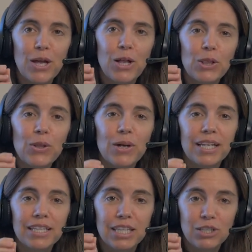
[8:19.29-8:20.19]
look
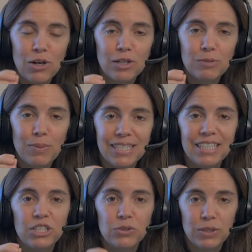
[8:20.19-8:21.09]
at the dog's best
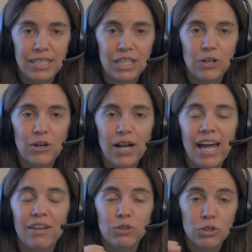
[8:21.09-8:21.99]
interest here.
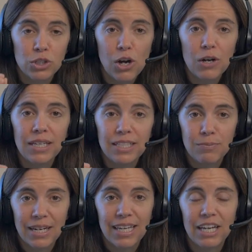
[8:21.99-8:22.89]
And if your dog needs
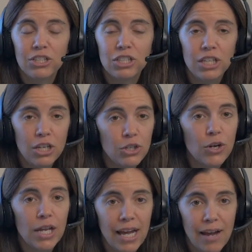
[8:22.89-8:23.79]
medication, you're
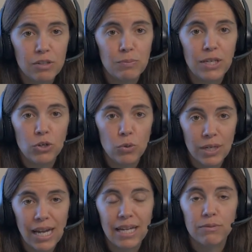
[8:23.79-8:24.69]
going to have to be
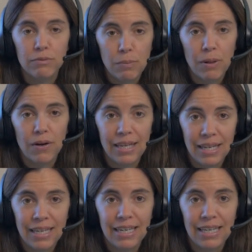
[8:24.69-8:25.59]
creative about
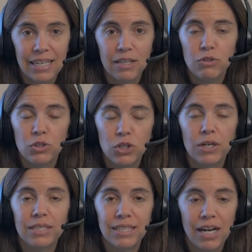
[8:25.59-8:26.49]
getting it in if your
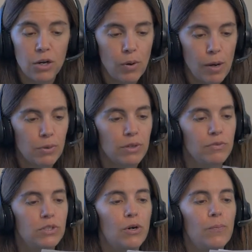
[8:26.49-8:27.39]
dog is not cooperative.
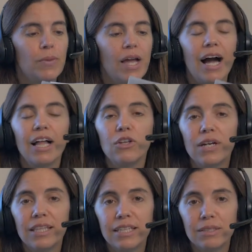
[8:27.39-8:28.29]
So I look
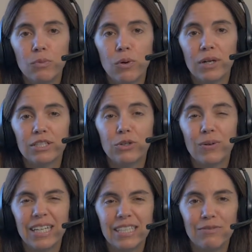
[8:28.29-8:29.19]
at this more as
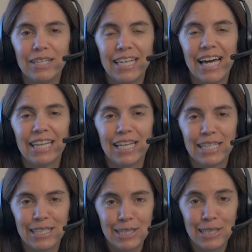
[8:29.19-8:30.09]
creativity and
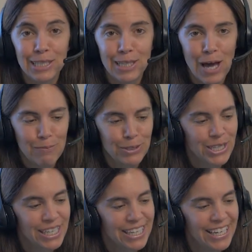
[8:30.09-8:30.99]
less as
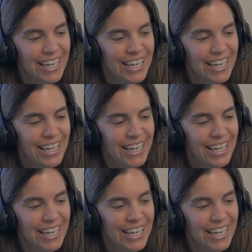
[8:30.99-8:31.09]
deception.